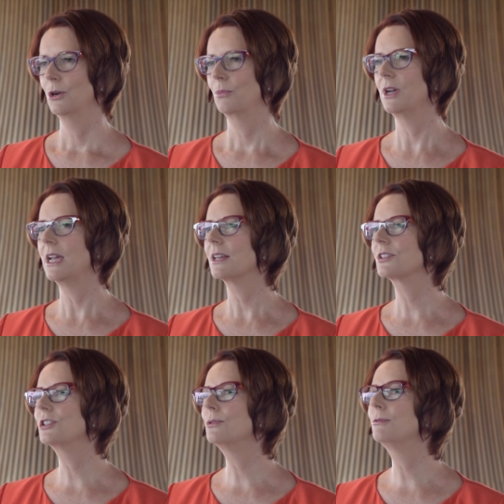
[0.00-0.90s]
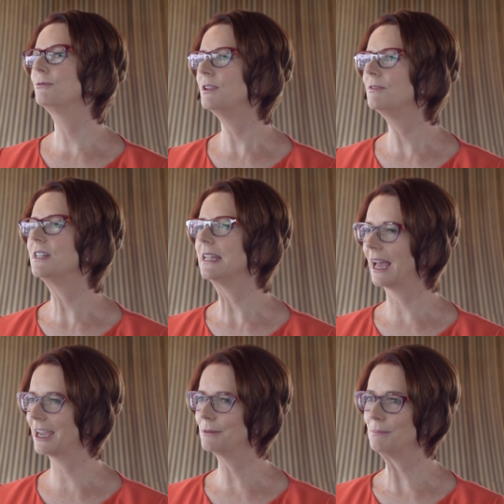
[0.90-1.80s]
We are still
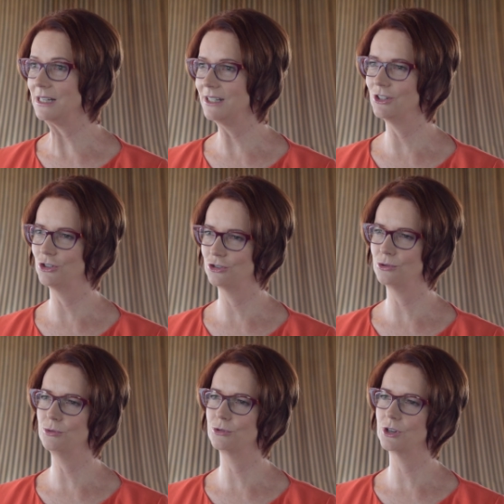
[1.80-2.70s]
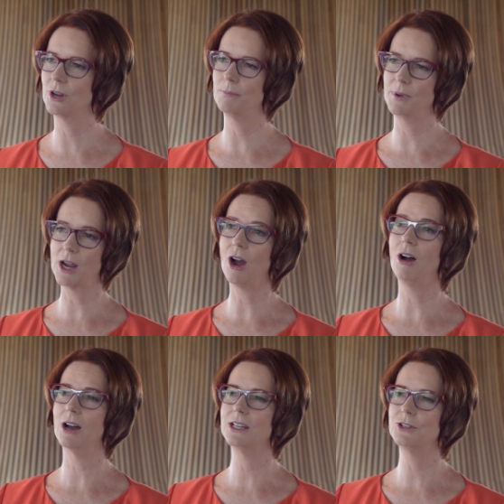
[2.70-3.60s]
58 million children
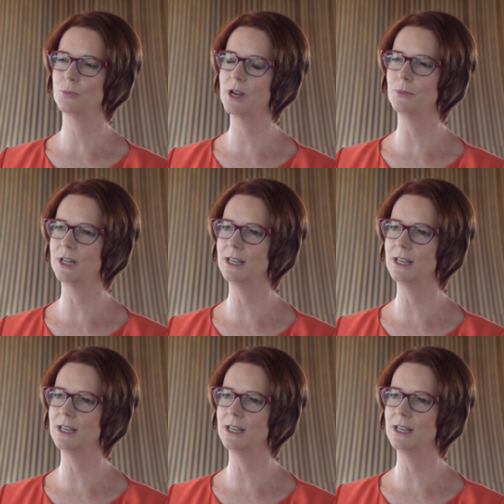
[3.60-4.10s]
behind where we